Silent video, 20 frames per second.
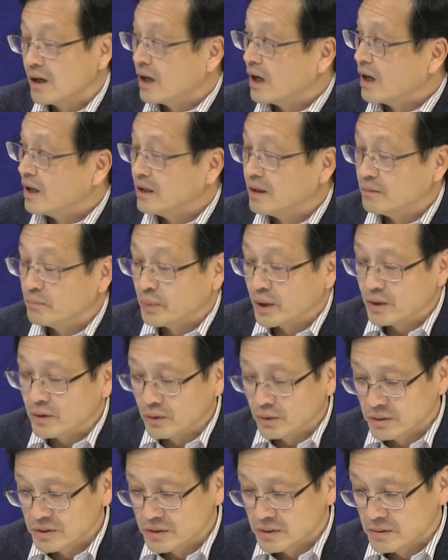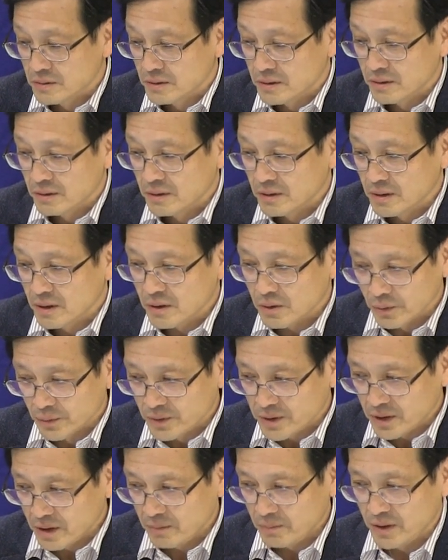And because
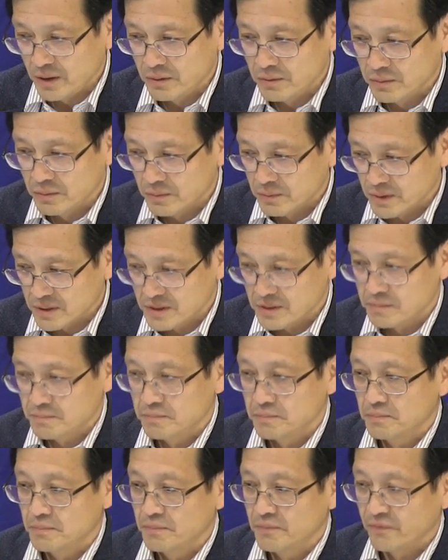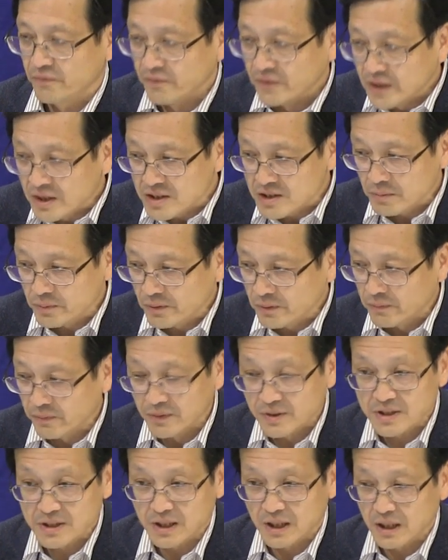containment was feasible
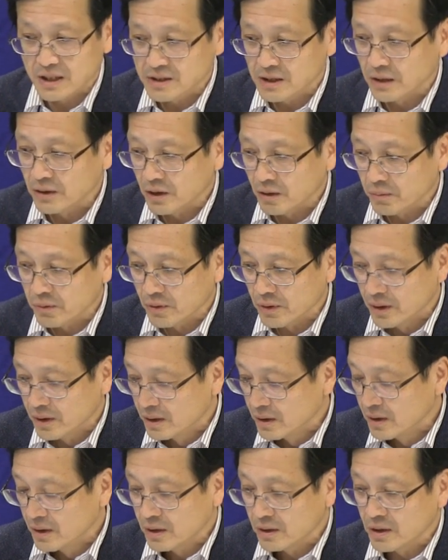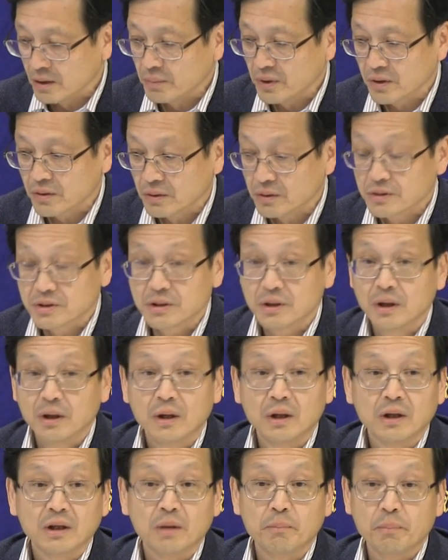for SARS and Ebola, because
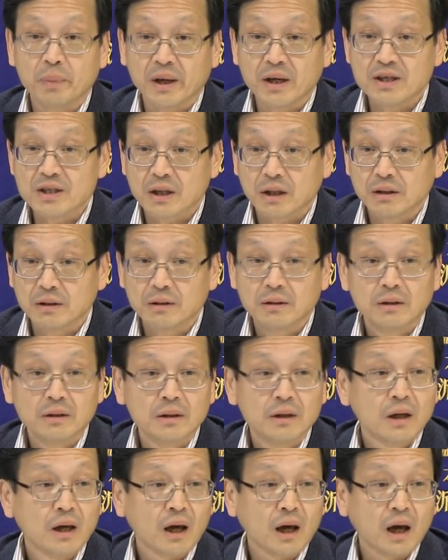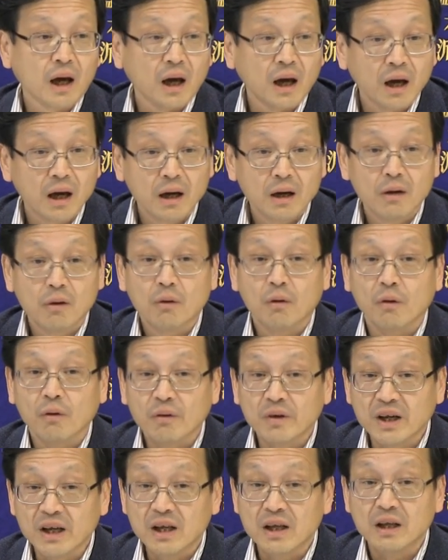the patients are
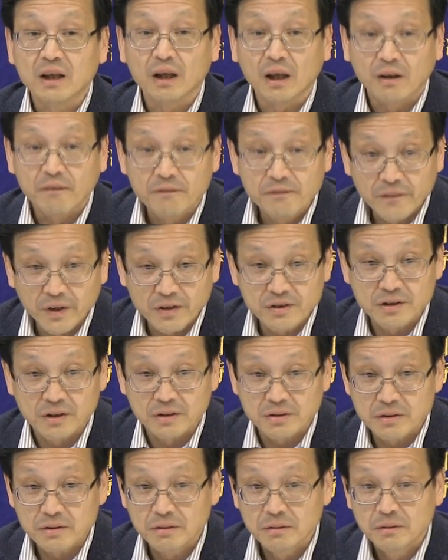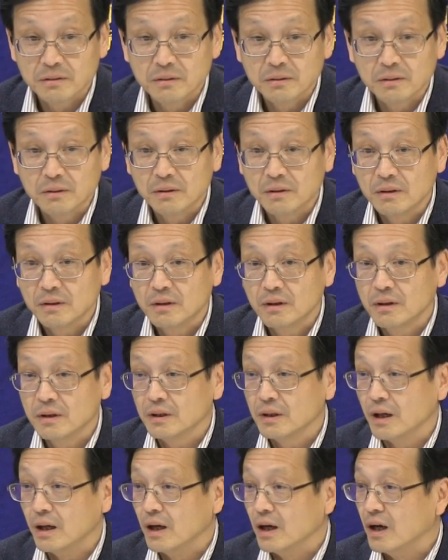only infectious,
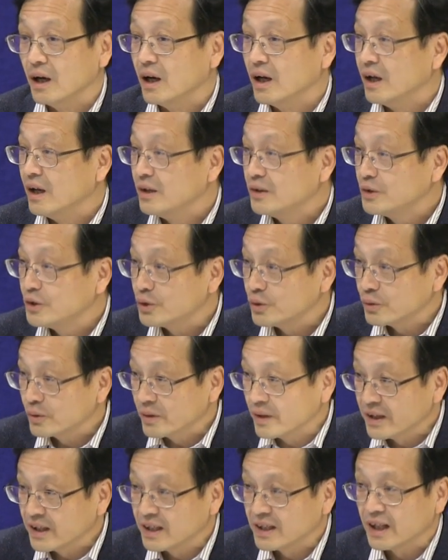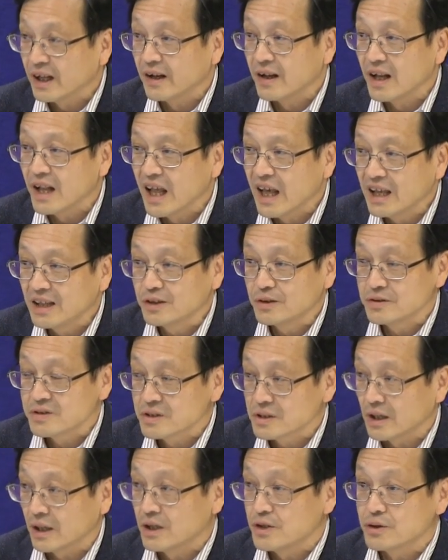during the late
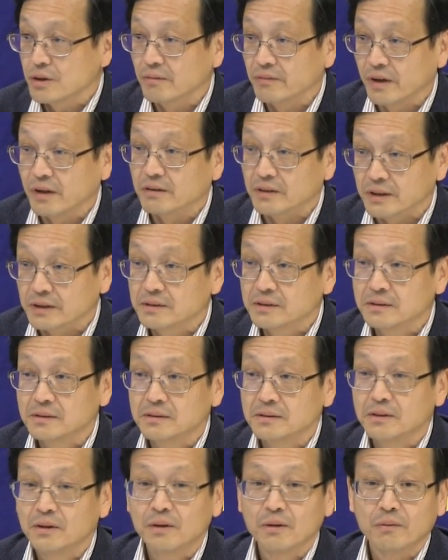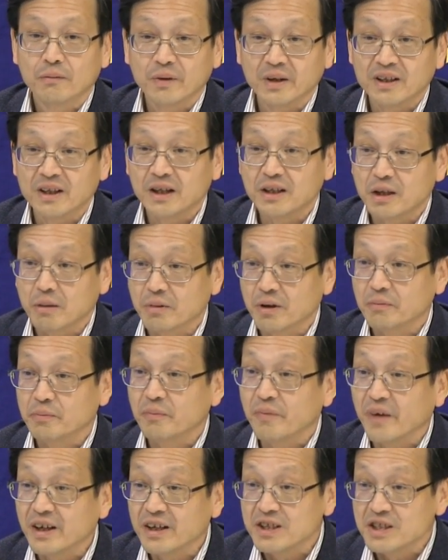stage of illness, when they develop
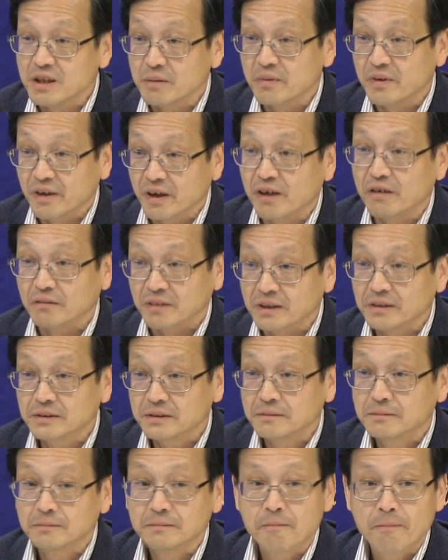very severe illness.